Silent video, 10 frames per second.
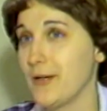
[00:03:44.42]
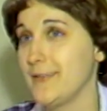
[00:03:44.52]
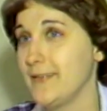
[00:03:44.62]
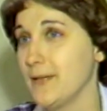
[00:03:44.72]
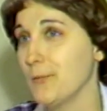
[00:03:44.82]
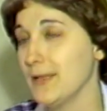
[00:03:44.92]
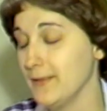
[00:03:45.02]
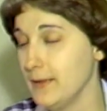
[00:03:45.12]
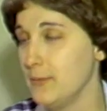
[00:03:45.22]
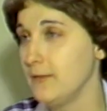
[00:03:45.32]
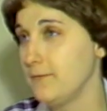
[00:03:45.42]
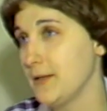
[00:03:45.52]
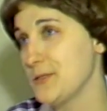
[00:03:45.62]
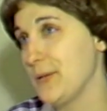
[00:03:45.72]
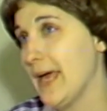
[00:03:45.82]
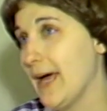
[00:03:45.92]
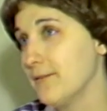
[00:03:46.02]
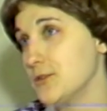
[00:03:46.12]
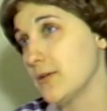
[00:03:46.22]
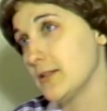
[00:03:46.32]
We're trying to take what limited funds we
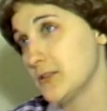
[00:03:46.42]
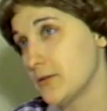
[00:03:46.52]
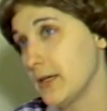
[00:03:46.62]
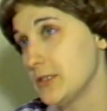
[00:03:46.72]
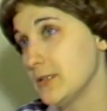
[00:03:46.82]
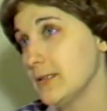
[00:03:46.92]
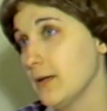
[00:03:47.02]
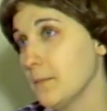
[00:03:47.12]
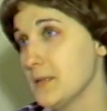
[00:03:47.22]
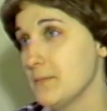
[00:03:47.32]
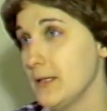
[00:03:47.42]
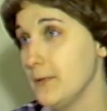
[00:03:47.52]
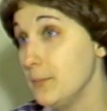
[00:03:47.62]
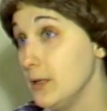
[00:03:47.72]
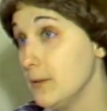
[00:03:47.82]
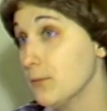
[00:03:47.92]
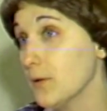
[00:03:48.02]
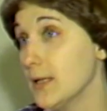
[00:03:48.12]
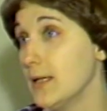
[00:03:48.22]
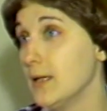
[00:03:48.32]
have and try to stretch it to help as many
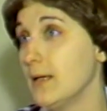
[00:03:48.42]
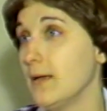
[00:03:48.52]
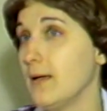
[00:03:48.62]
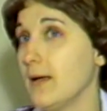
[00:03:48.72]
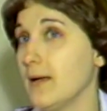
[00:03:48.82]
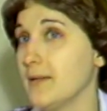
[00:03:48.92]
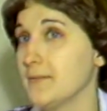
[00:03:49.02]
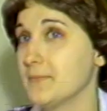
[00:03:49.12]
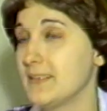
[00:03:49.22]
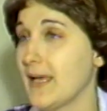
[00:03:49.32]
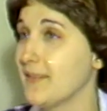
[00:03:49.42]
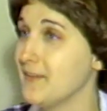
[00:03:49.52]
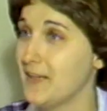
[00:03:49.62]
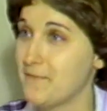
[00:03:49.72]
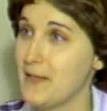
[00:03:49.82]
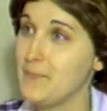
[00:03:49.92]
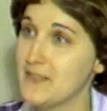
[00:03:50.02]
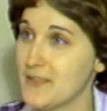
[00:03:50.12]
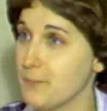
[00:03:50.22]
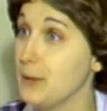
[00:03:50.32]
people. Um, sadly enough, that
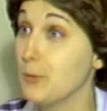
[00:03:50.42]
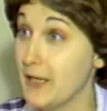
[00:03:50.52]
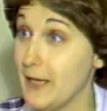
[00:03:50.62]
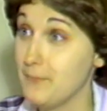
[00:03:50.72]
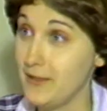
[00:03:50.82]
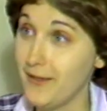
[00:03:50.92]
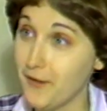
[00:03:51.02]
means some people can't be